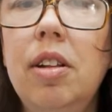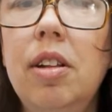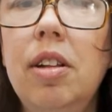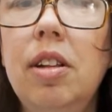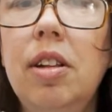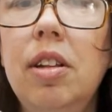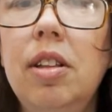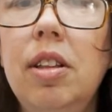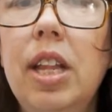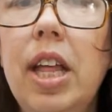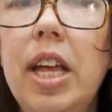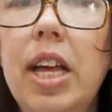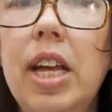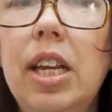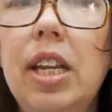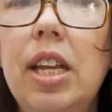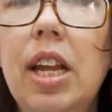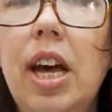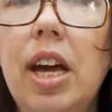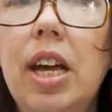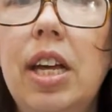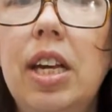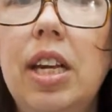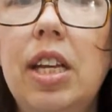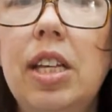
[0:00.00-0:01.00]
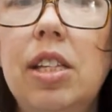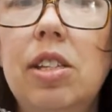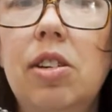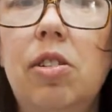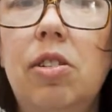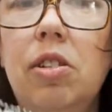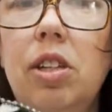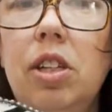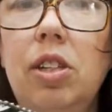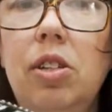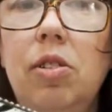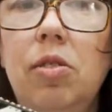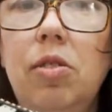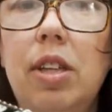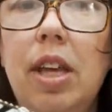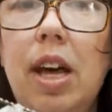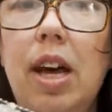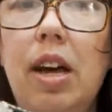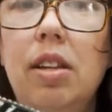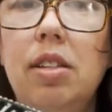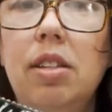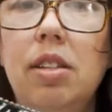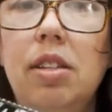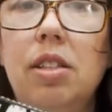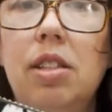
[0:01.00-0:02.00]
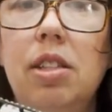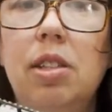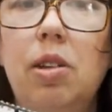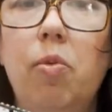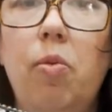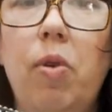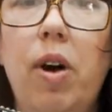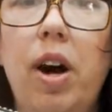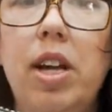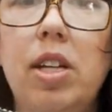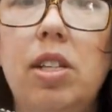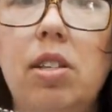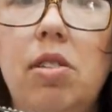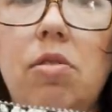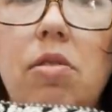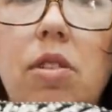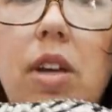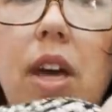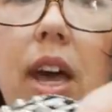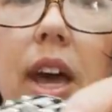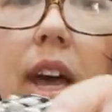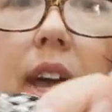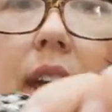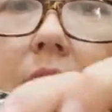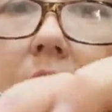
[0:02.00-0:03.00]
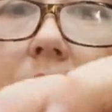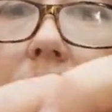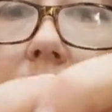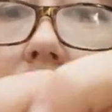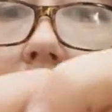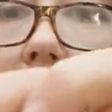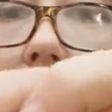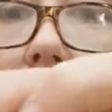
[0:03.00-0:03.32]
Late 90s, early 2000s. So Y2K even.